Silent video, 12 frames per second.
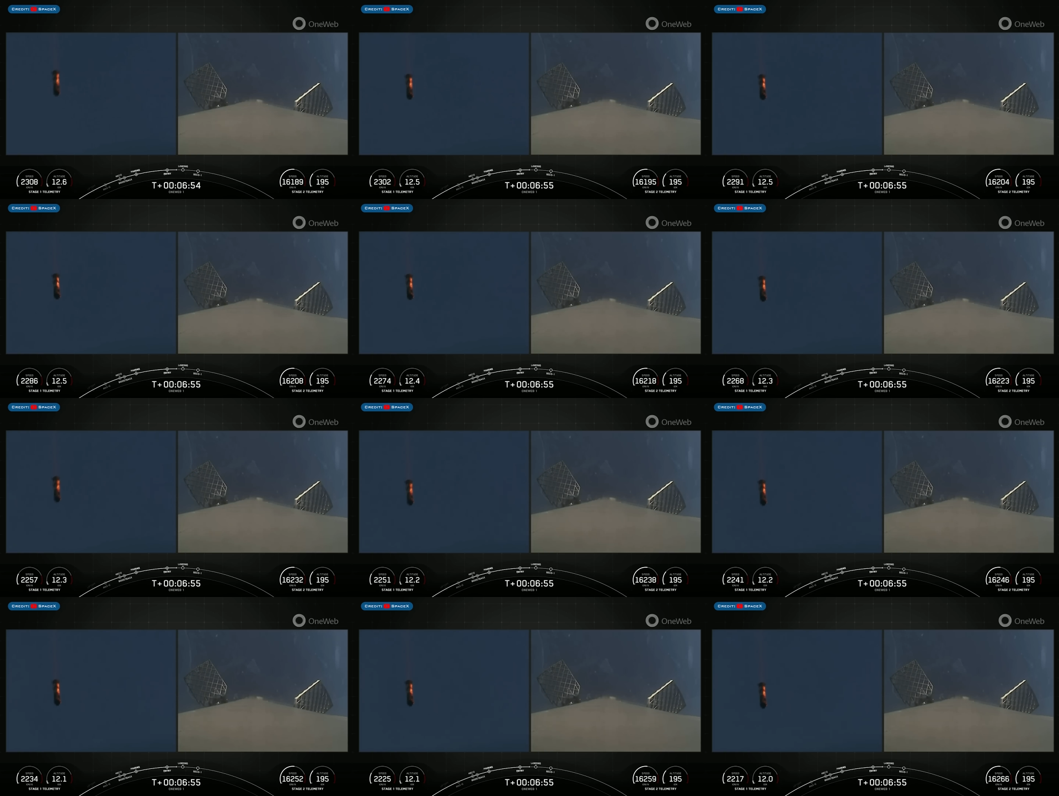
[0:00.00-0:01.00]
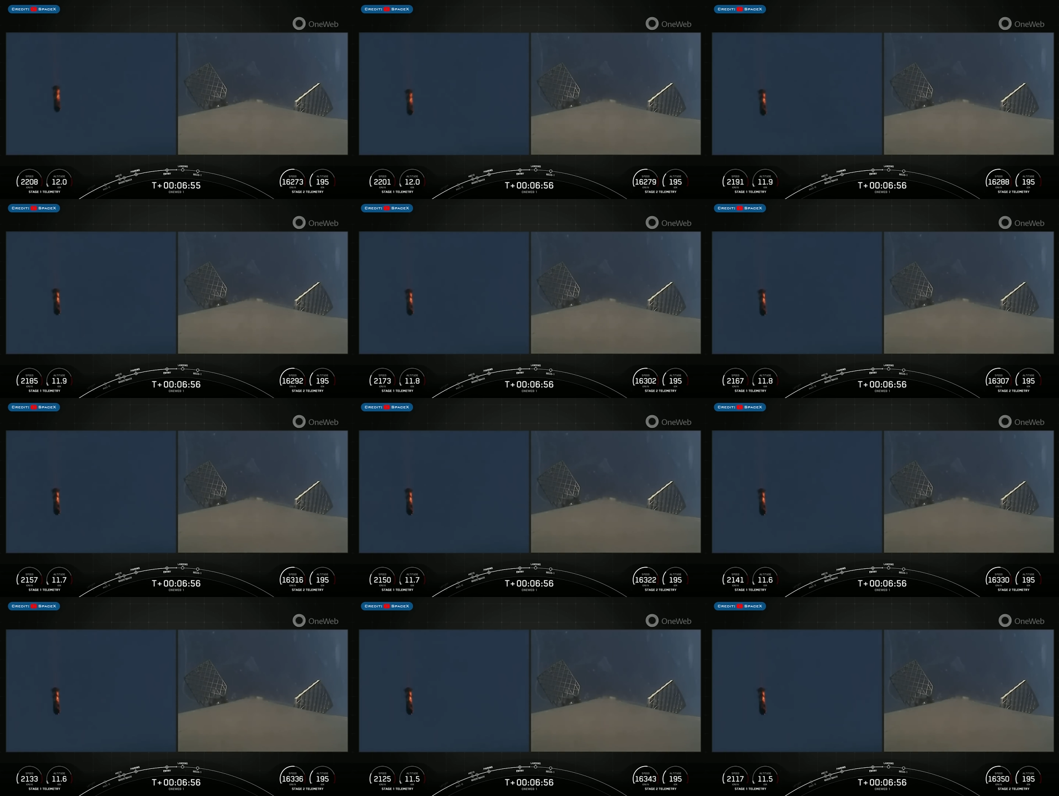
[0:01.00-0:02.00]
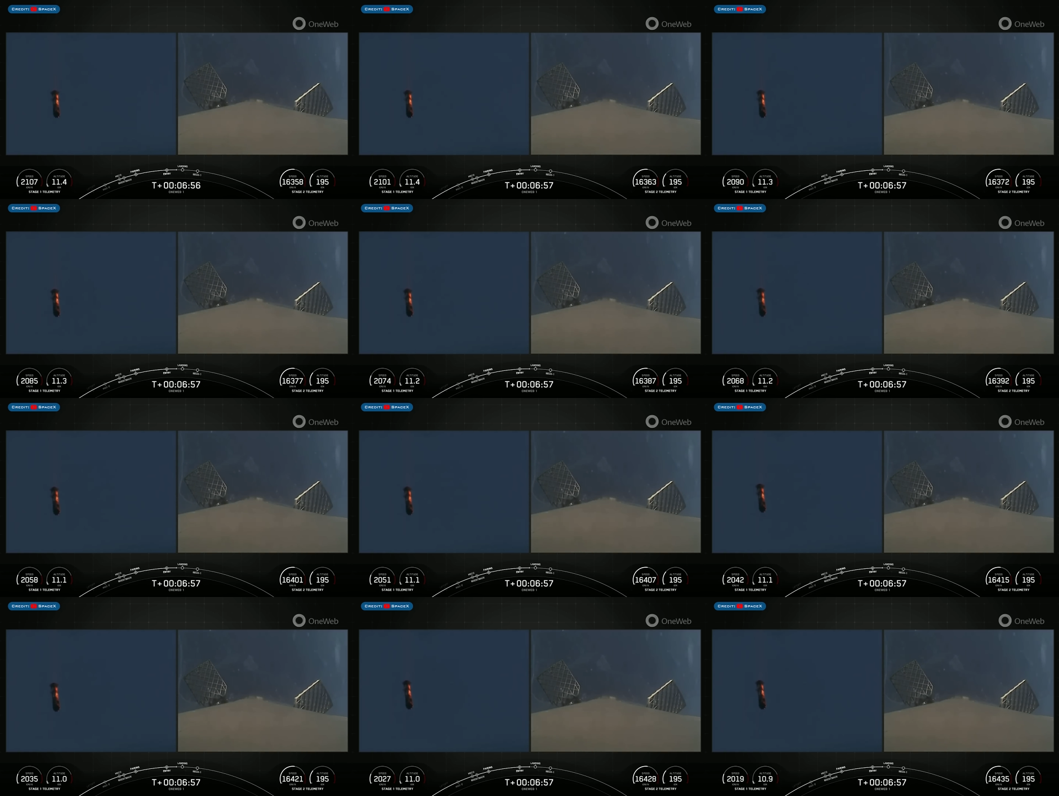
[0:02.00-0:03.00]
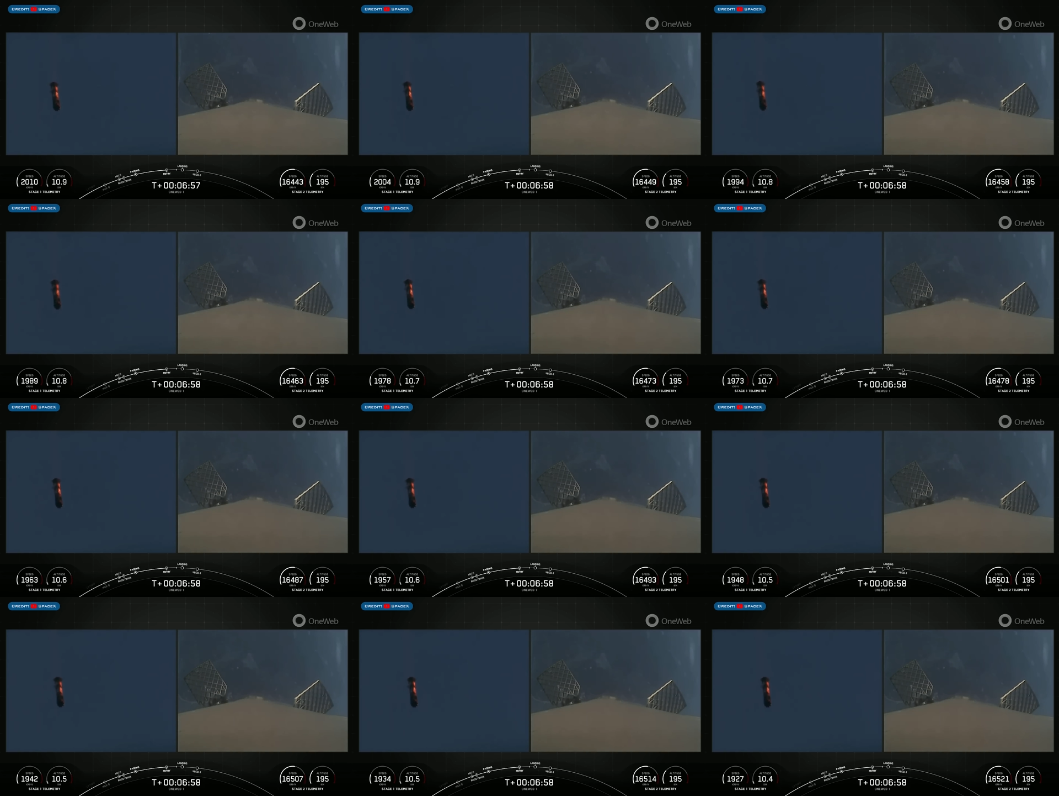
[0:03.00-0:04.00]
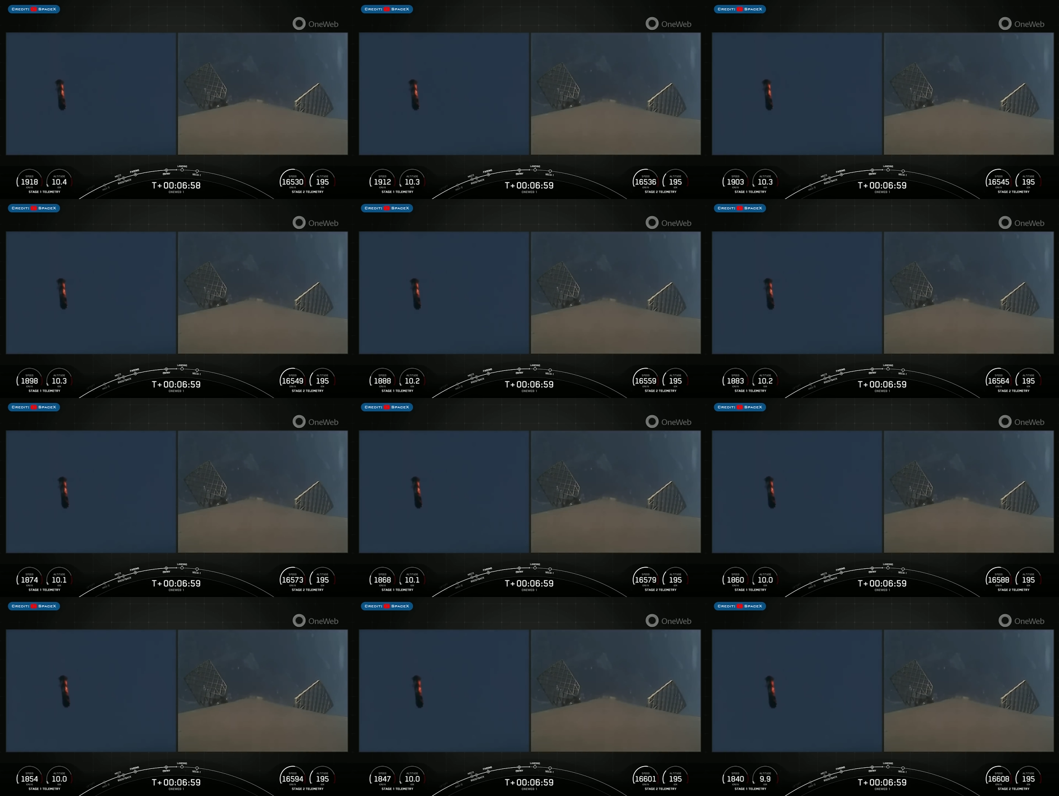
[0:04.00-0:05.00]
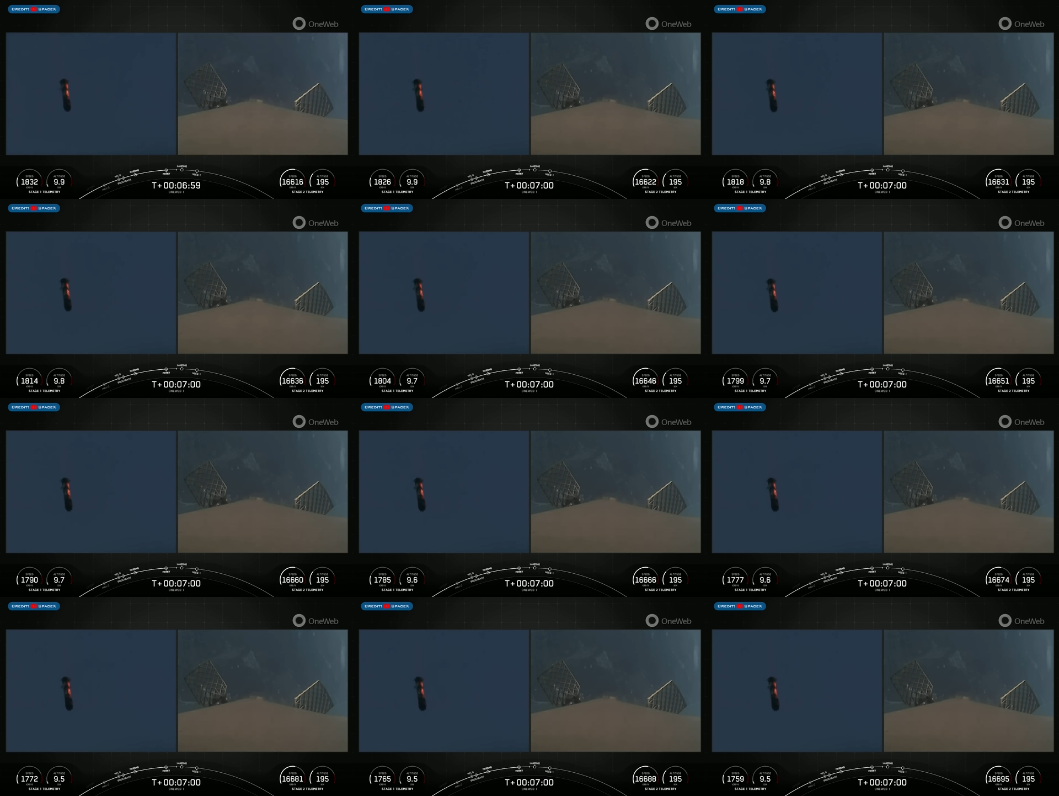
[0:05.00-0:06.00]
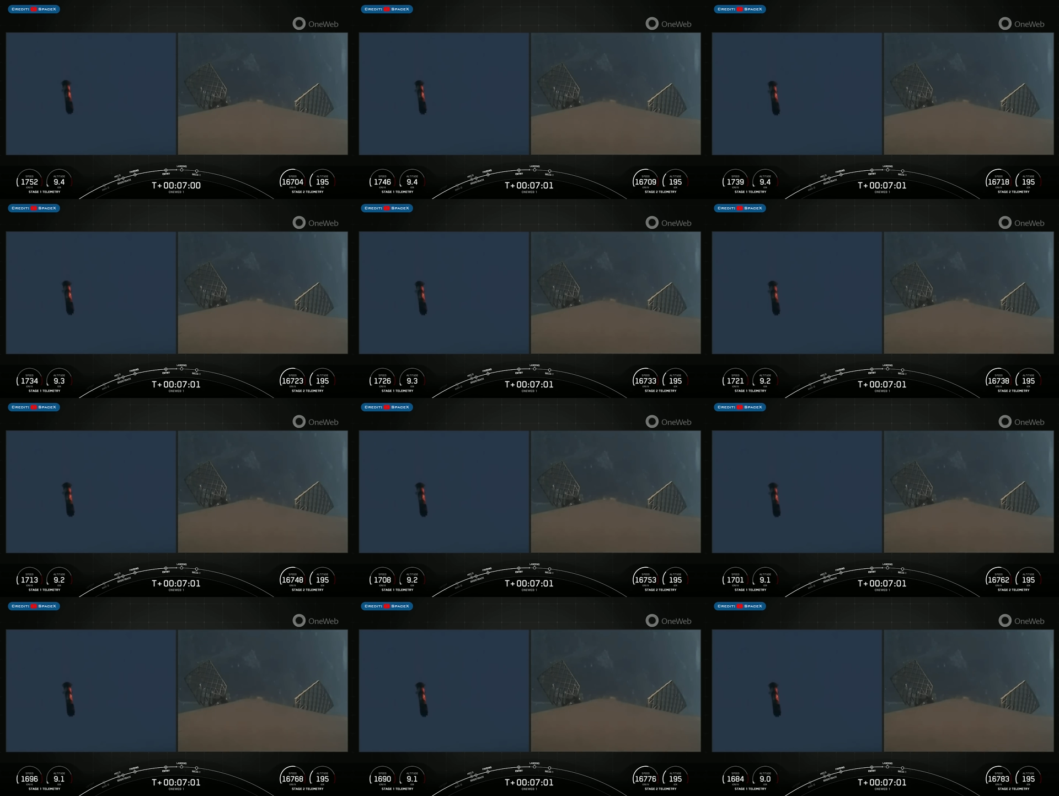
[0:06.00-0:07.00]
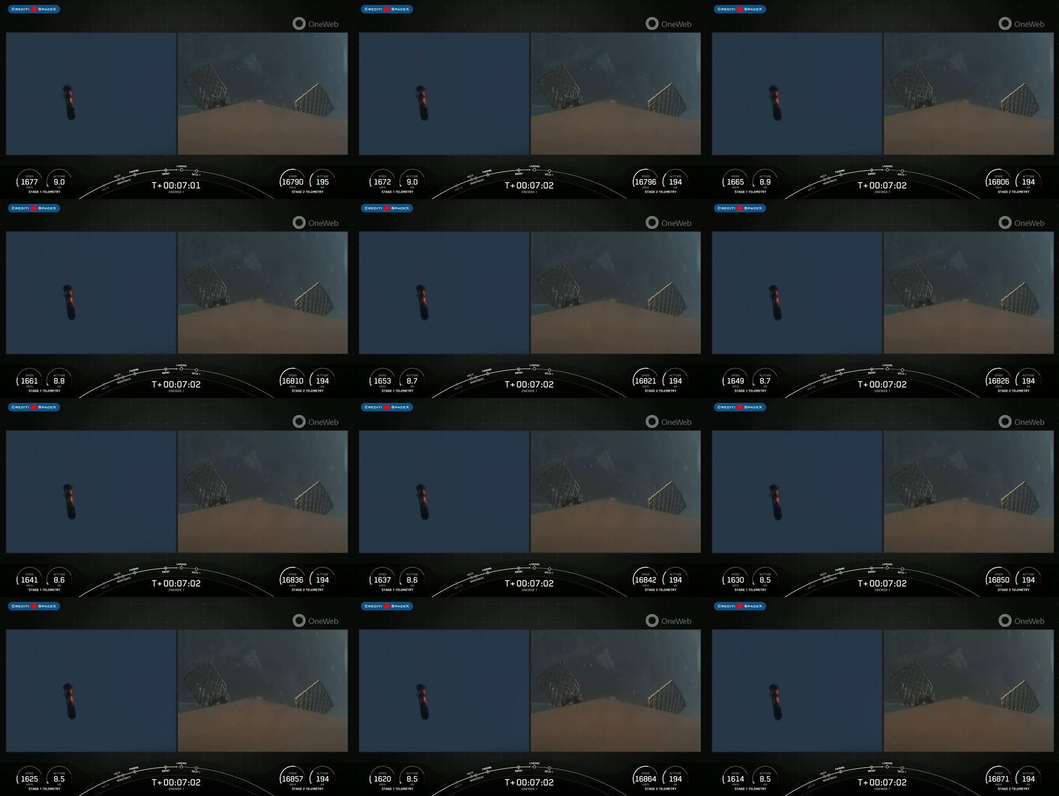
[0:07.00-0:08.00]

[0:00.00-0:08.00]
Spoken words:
(no speaker visible)